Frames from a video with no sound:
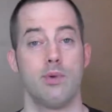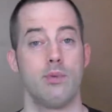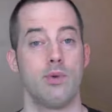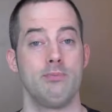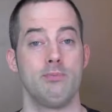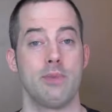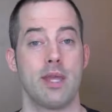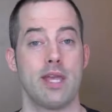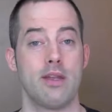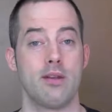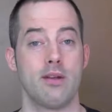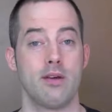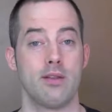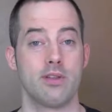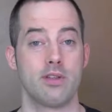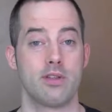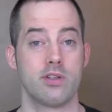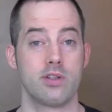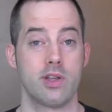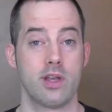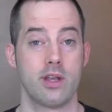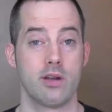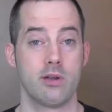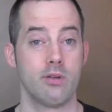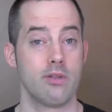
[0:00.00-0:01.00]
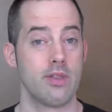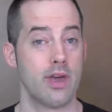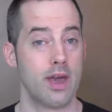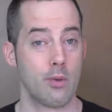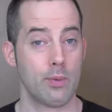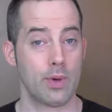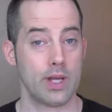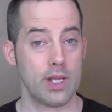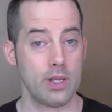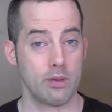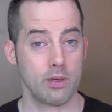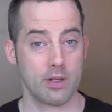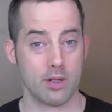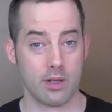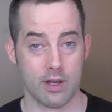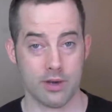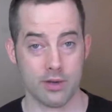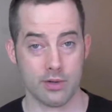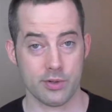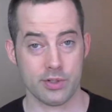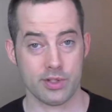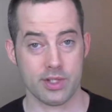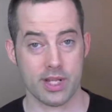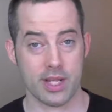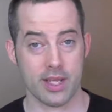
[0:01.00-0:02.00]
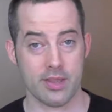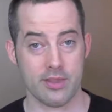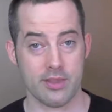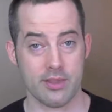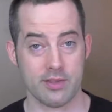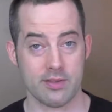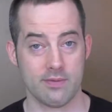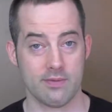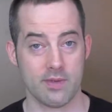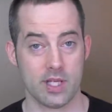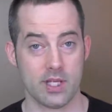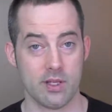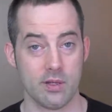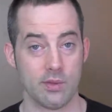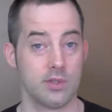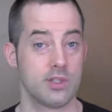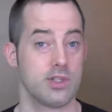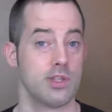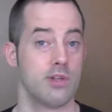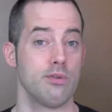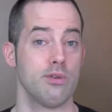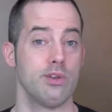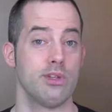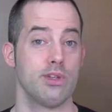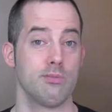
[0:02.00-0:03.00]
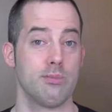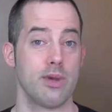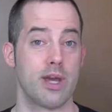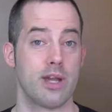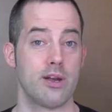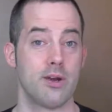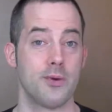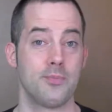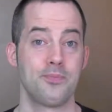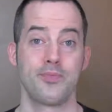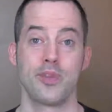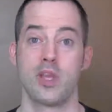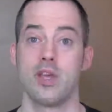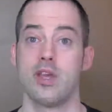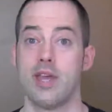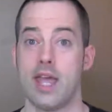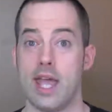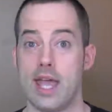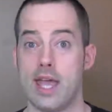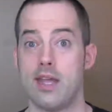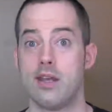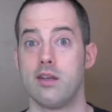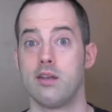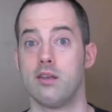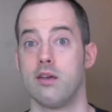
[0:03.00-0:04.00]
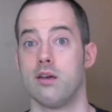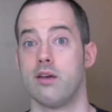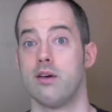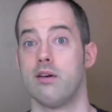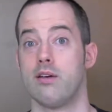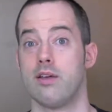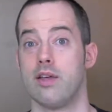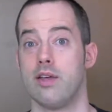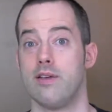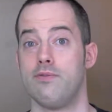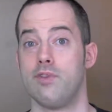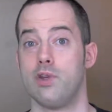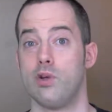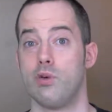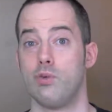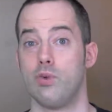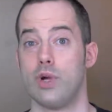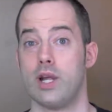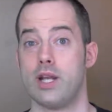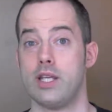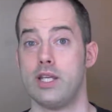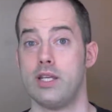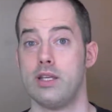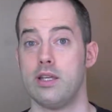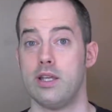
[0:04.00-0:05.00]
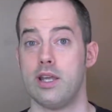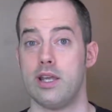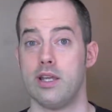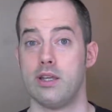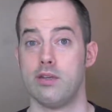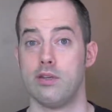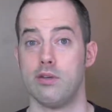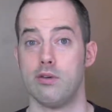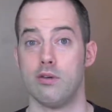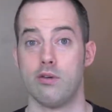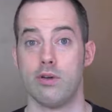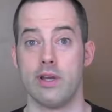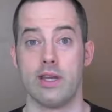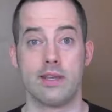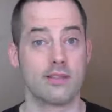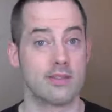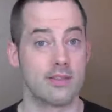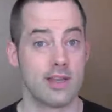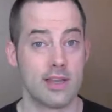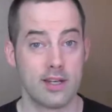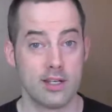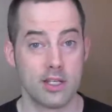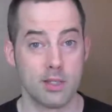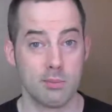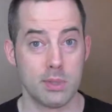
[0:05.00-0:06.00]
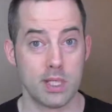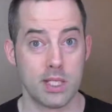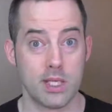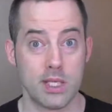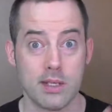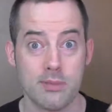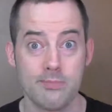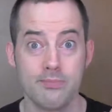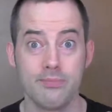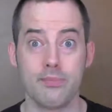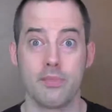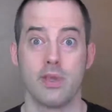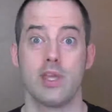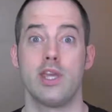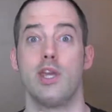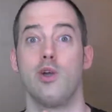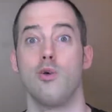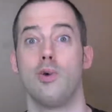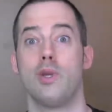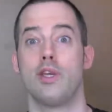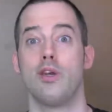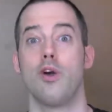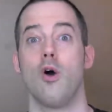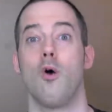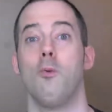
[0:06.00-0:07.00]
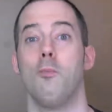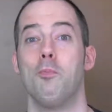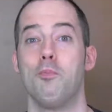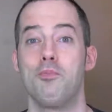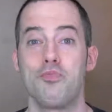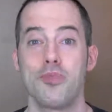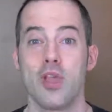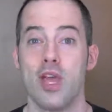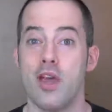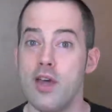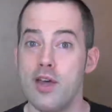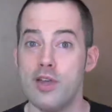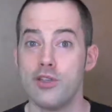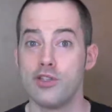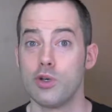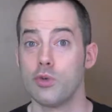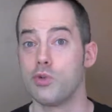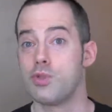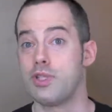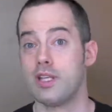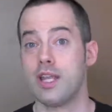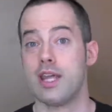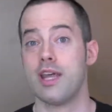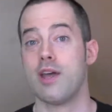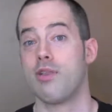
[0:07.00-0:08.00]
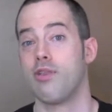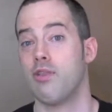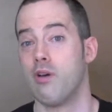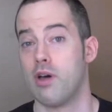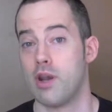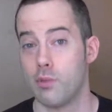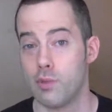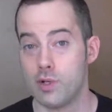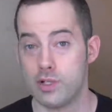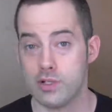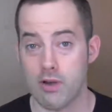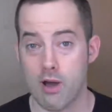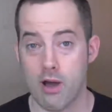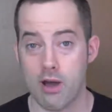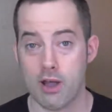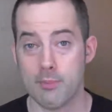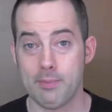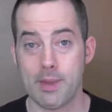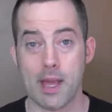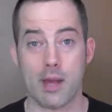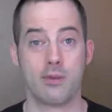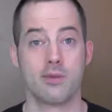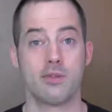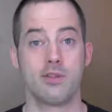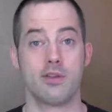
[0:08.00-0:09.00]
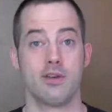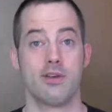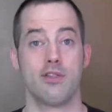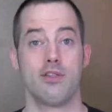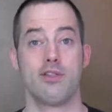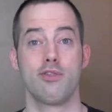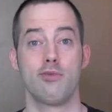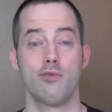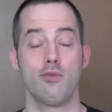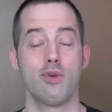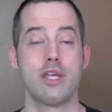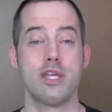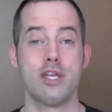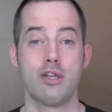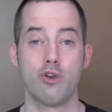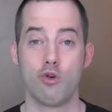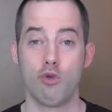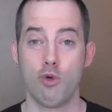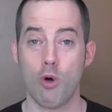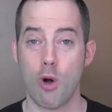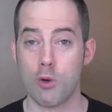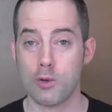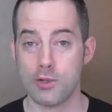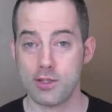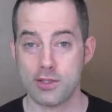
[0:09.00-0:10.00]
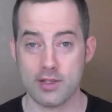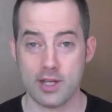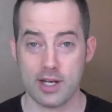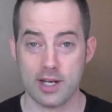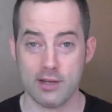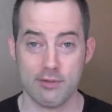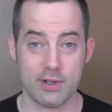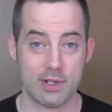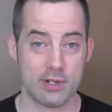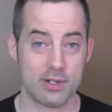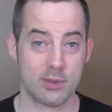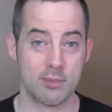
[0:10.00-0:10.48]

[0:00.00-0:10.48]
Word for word: that we made on the channel. That way you can understand this video series better. And uh, if you're ready and you're excited to begin, here we go. So today I thought I would talk about uh, three quotes that have